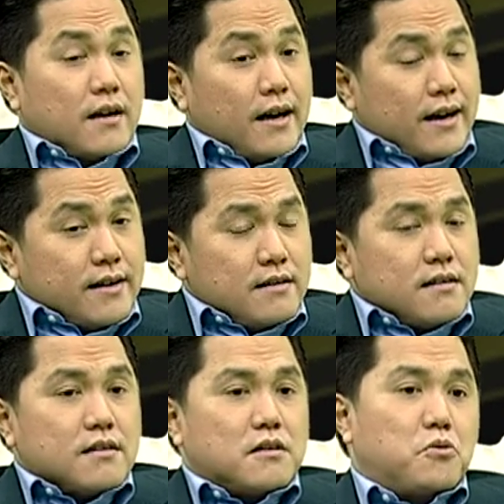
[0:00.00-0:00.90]
And
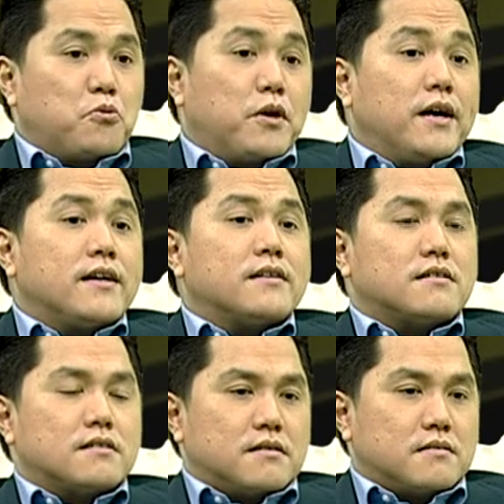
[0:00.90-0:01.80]

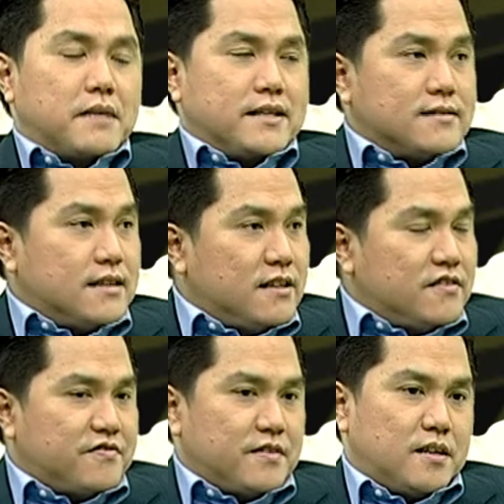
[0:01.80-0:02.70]
when
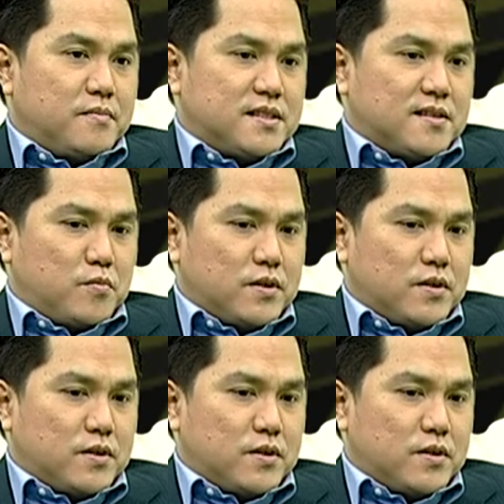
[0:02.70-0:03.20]
myself and Mr.